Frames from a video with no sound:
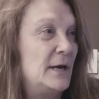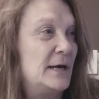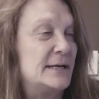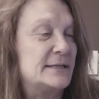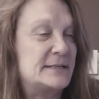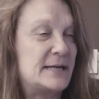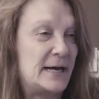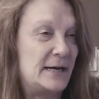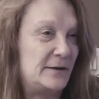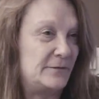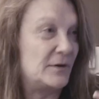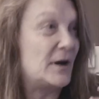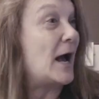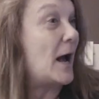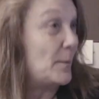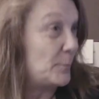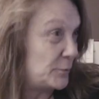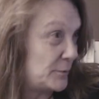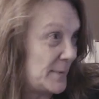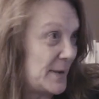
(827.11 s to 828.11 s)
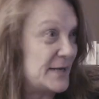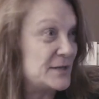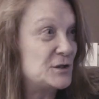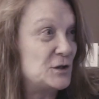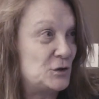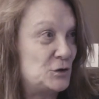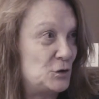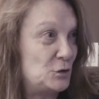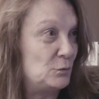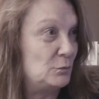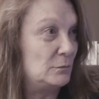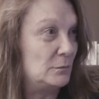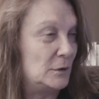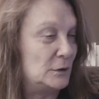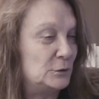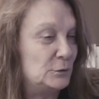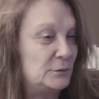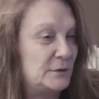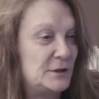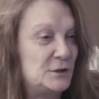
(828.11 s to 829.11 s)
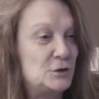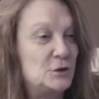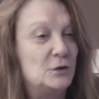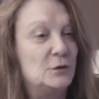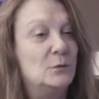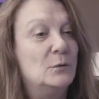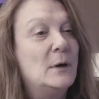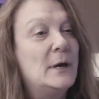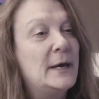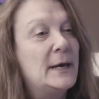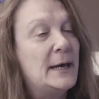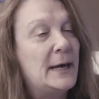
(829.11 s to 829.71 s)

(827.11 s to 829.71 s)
It's kind of a compromise, as you alluded to,